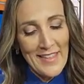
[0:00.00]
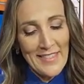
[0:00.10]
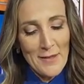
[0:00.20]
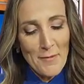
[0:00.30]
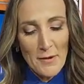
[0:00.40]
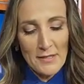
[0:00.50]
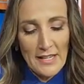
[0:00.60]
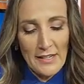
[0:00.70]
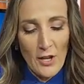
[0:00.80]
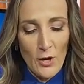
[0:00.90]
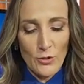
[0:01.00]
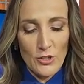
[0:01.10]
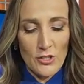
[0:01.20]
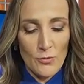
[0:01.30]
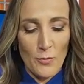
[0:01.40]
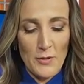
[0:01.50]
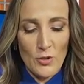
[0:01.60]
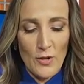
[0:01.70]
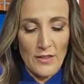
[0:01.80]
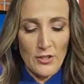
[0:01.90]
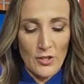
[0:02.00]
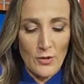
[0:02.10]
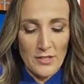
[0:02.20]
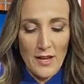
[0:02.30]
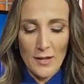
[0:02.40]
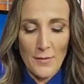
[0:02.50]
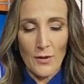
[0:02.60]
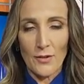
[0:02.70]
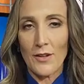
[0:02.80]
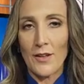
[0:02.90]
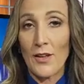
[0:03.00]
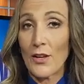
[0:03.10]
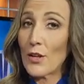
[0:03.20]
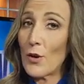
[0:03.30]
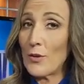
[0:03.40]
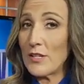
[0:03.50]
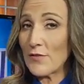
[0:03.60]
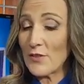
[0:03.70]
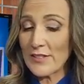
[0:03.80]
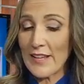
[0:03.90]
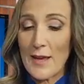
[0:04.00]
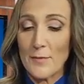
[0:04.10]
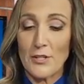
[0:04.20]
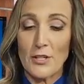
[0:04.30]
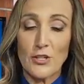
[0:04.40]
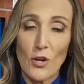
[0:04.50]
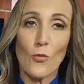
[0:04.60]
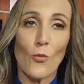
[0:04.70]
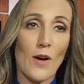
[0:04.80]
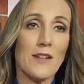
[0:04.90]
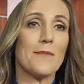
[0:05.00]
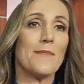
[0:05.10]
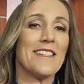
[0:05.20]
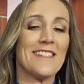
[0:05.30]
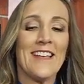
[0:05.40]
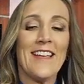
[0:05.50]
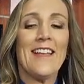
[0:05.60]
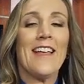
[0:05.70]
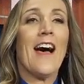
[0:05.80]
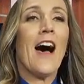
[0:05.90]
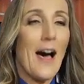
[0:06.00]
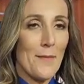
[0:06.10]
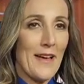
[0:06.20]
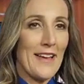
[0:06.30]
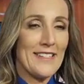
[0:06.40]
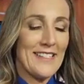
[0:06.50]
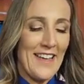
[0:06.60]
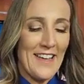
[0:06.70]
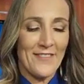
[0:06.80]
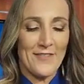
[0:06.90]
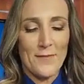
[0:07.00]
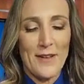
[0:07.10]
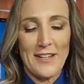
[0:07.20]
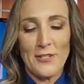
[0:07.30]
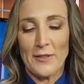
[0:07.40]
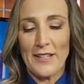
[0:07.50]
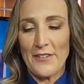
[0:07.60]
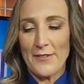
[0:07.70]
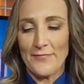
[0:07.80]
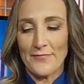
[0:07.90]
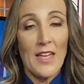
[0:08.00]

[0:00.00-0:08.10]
The Pirates head coach will be joining the show to talk about Cody's first game, so you don't want to miss Hot Mic today from 9 to 11.